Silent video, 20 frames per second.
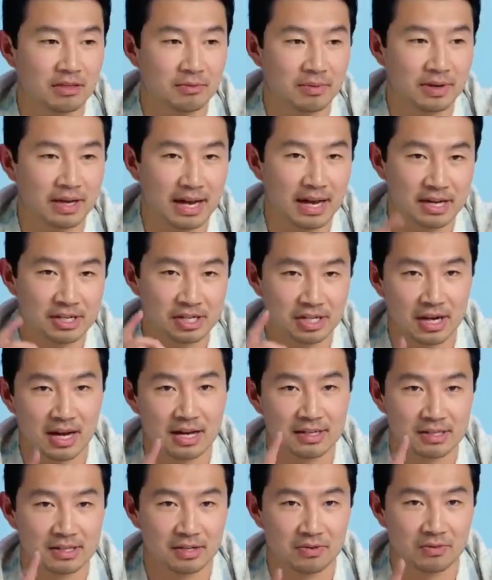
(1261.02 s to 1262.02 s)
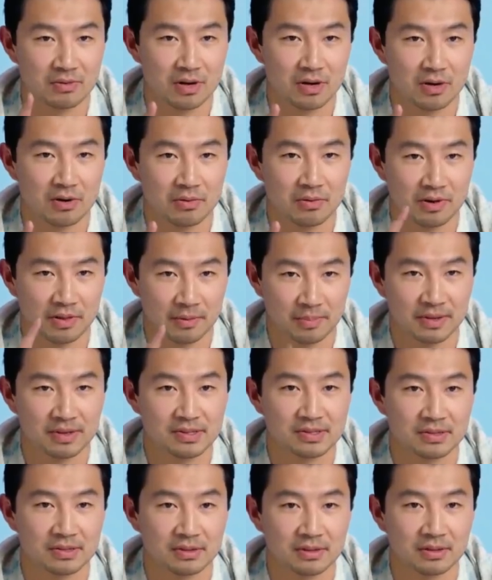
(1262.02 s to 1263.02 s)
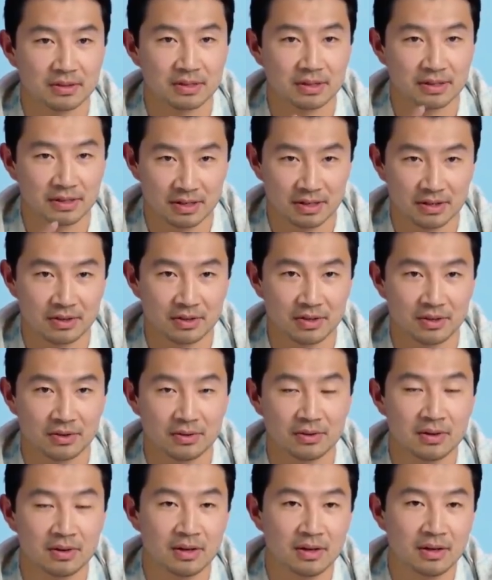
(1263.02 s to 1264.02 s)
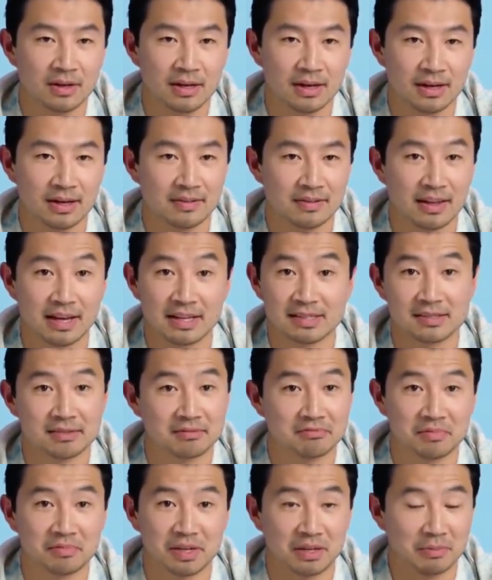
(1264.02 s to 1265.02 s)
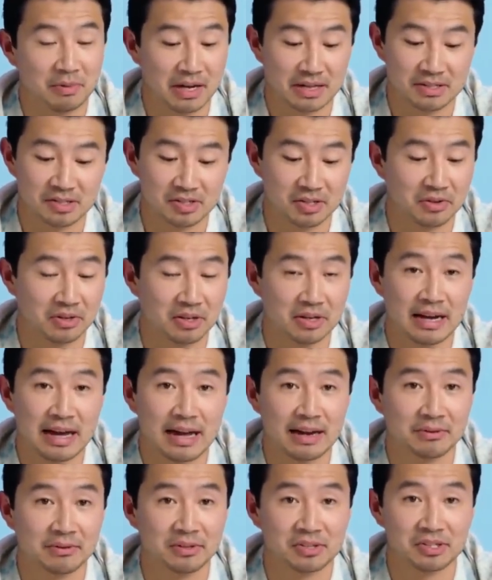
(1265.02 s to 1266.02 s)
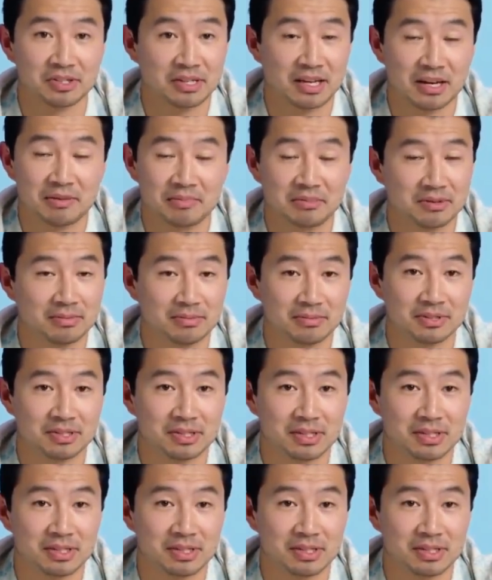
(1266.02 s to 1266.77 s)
3 headshots in a row with a pistol could kill you. And that's, we got so good at it. I mean, come on, I